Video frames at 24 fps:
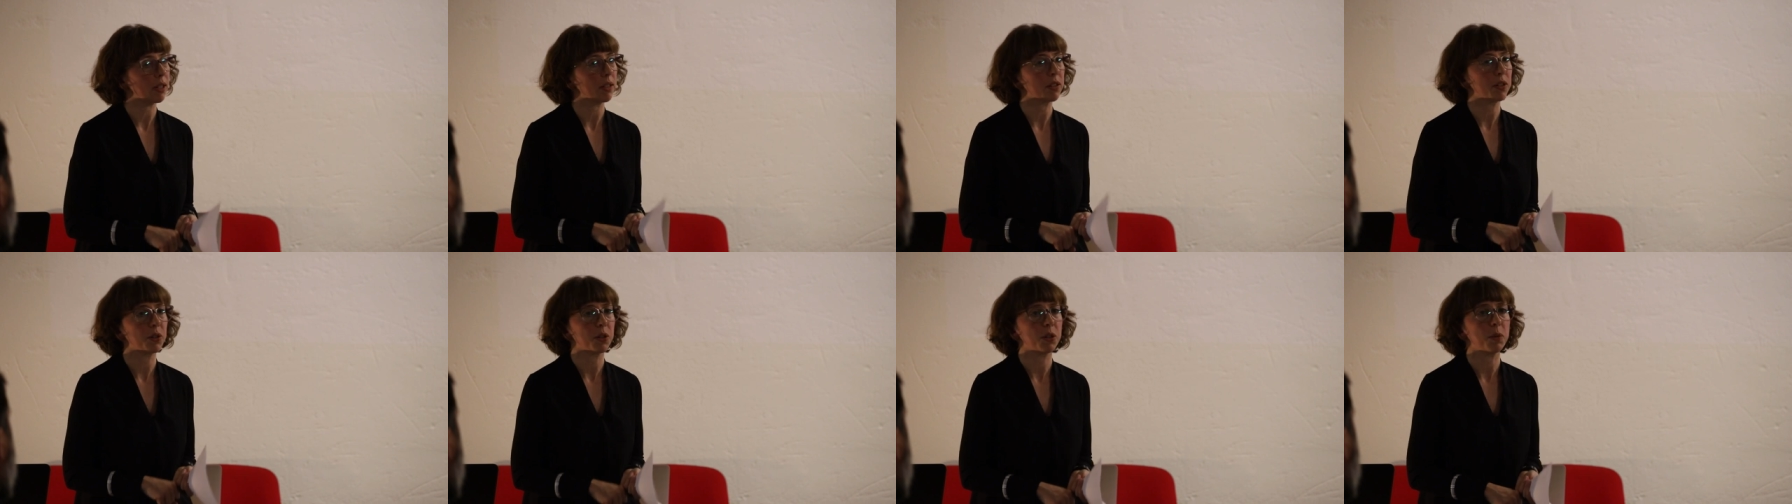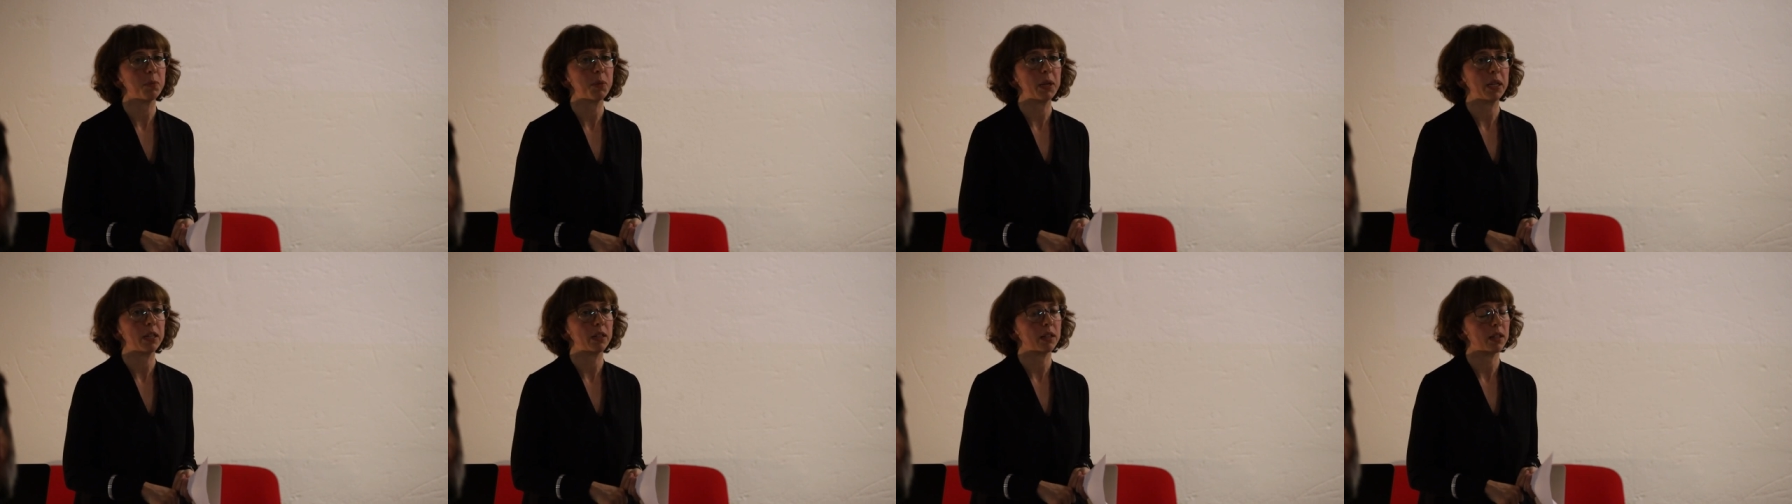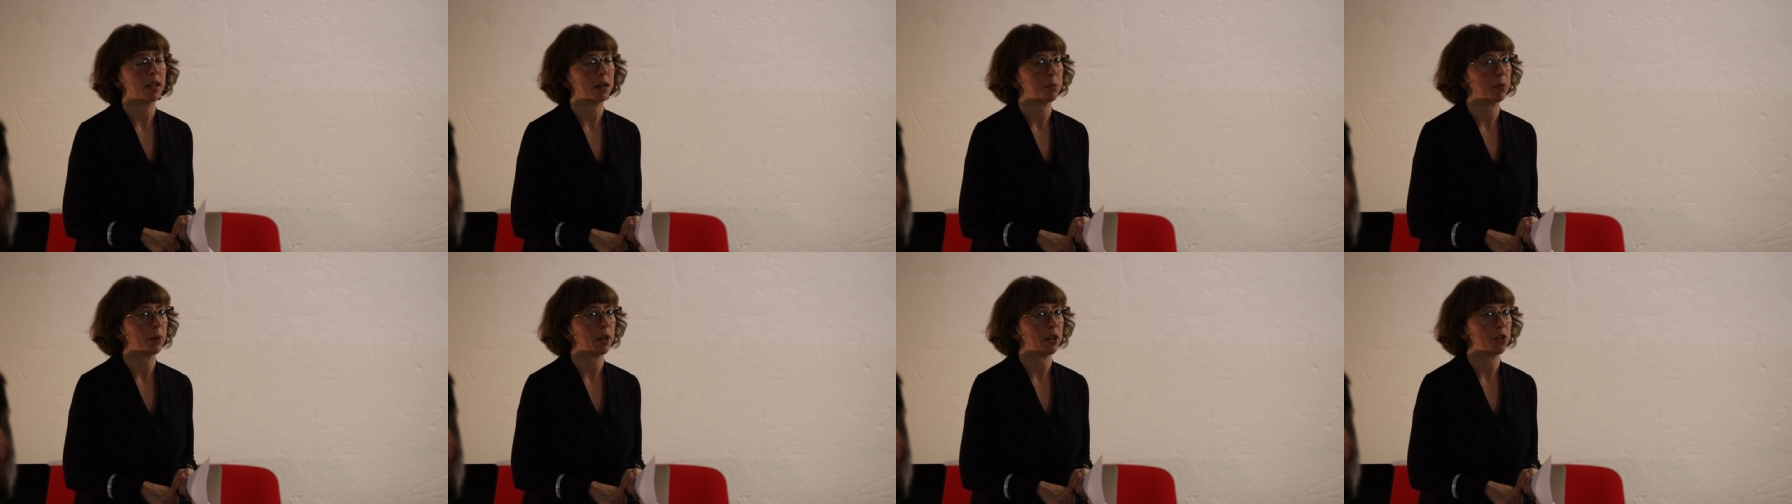That's going to be
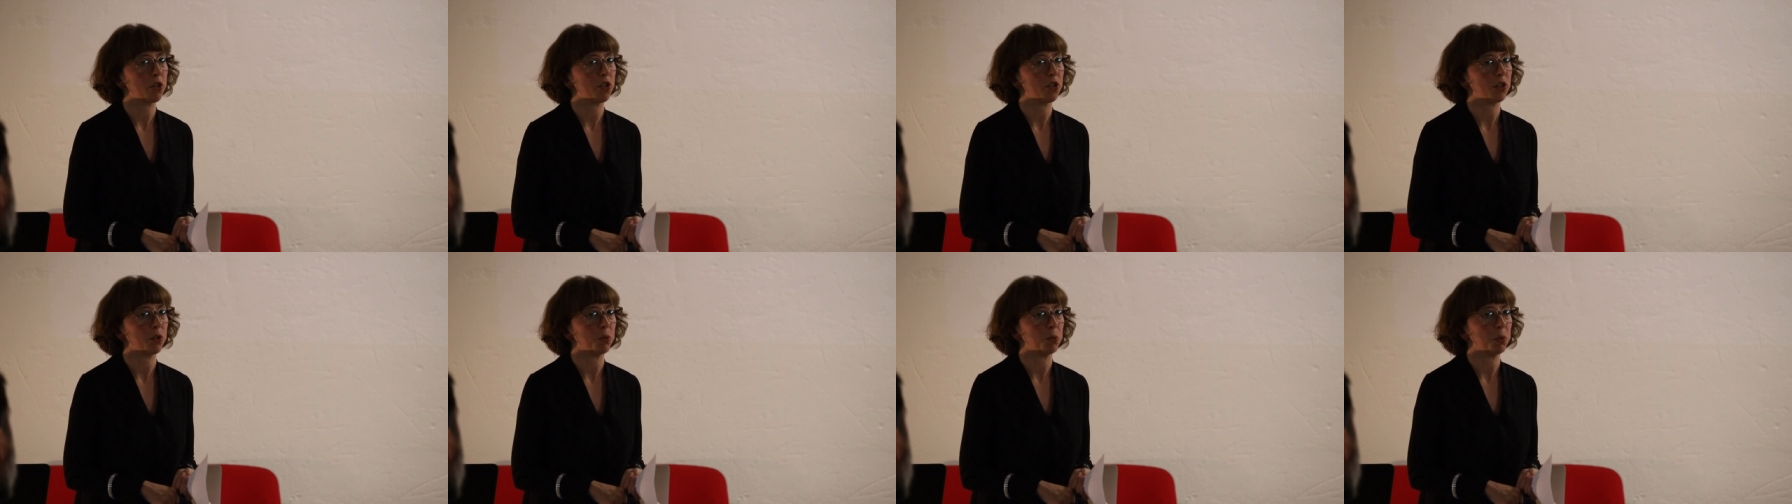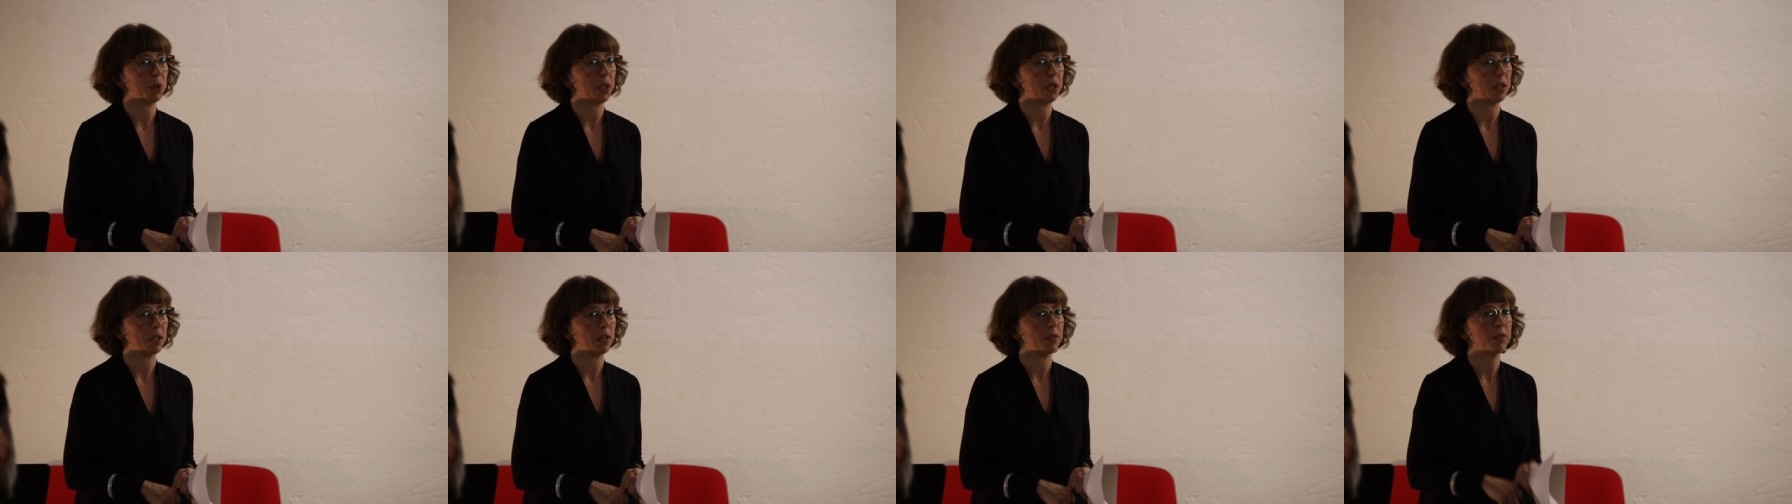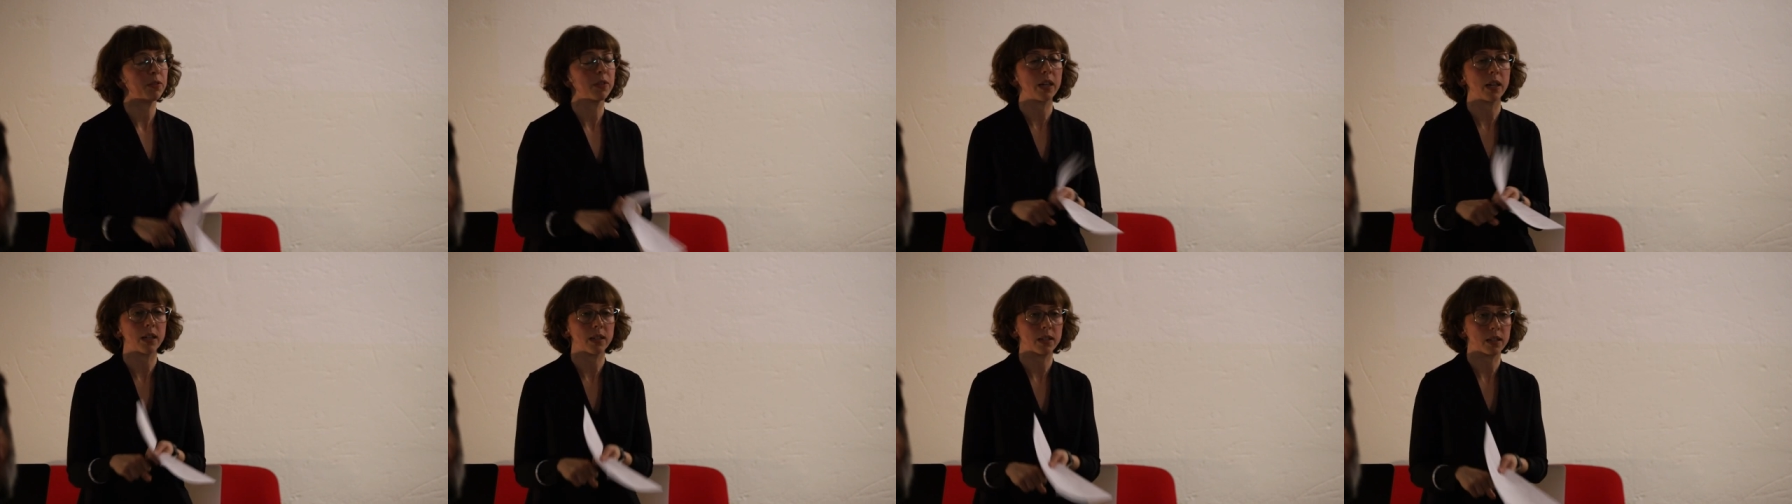in collaboration
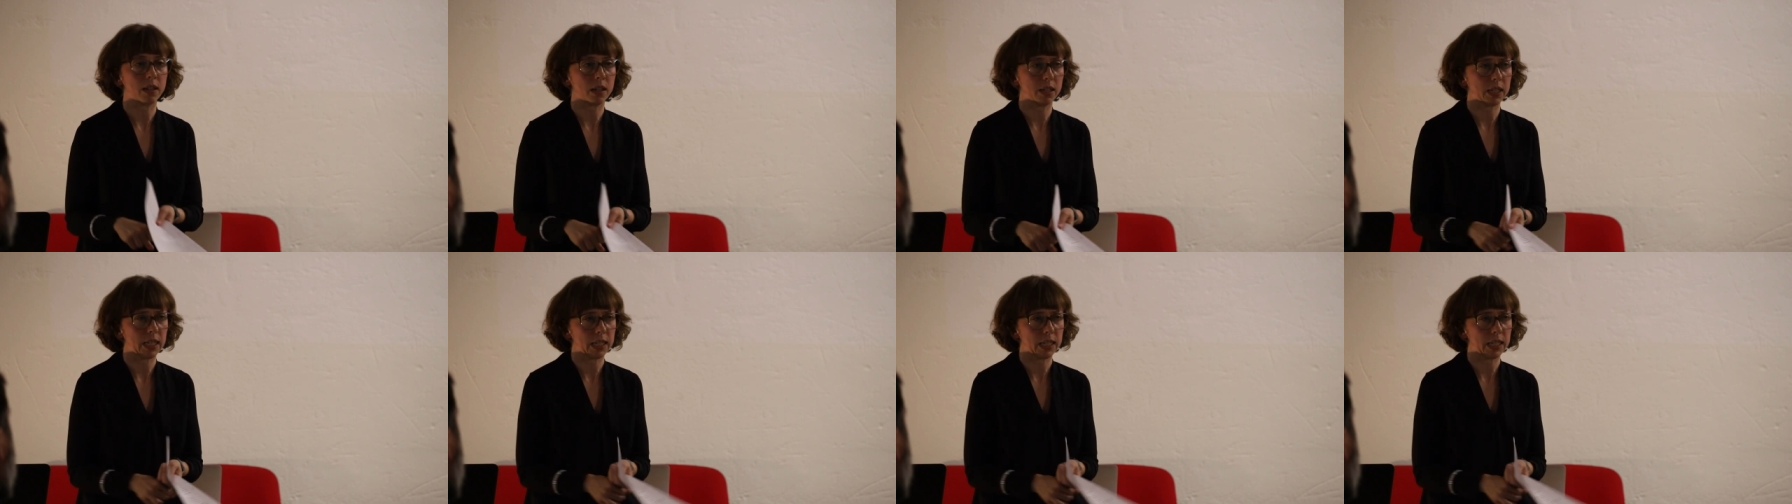with Flux